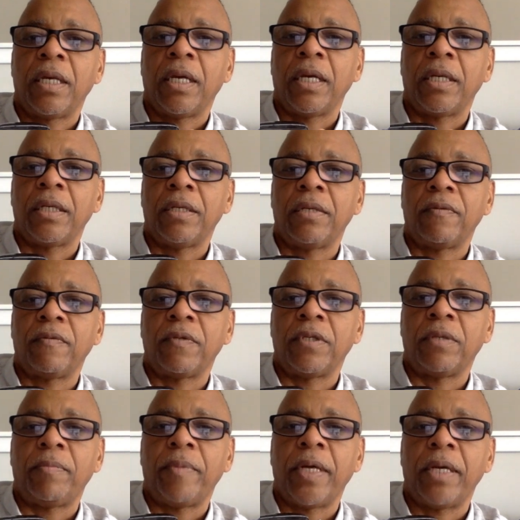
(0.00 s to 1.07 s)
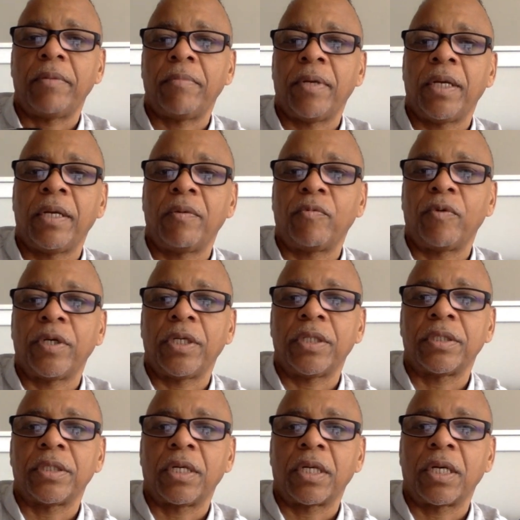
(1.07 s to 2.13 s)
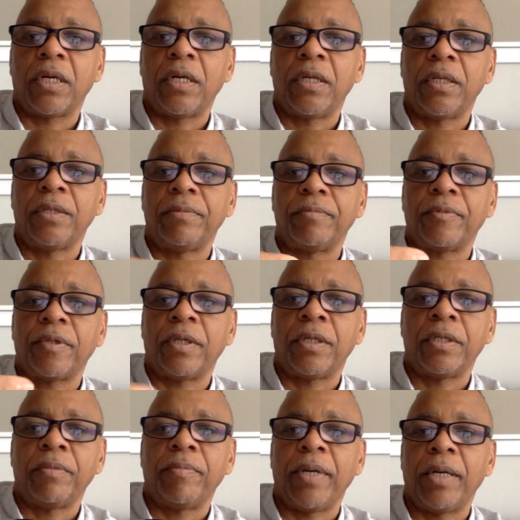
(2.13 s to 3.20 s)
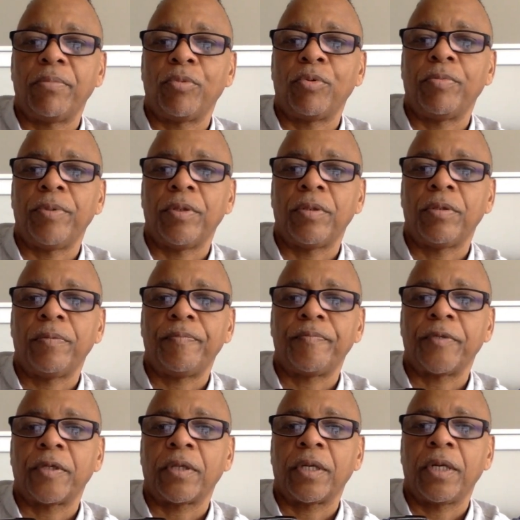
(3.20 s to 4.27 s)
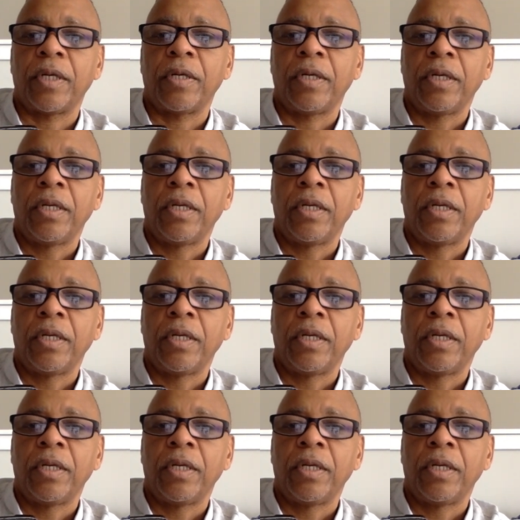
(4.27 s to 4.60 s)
and the Batman wings, I call them, the Batmobile. Okay,